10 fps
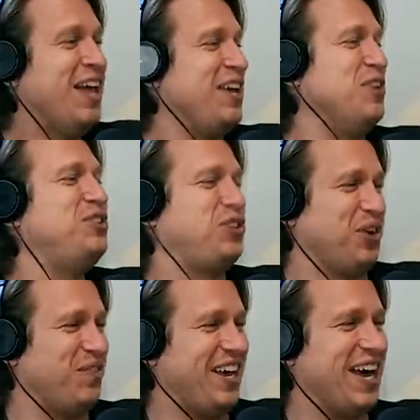You
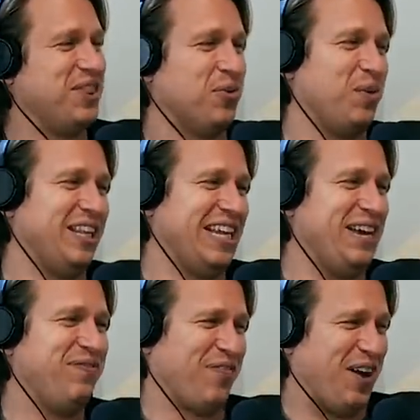shoot me, and the
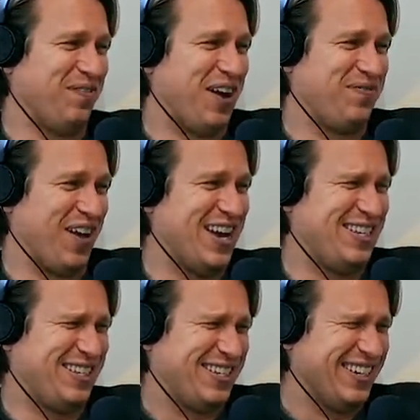relief on my
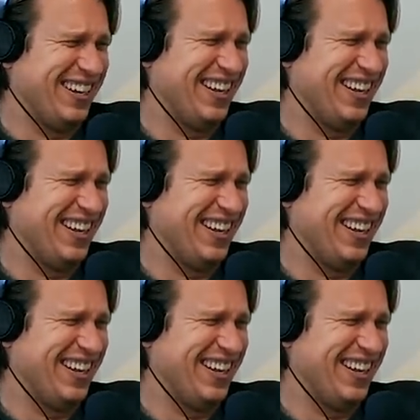face.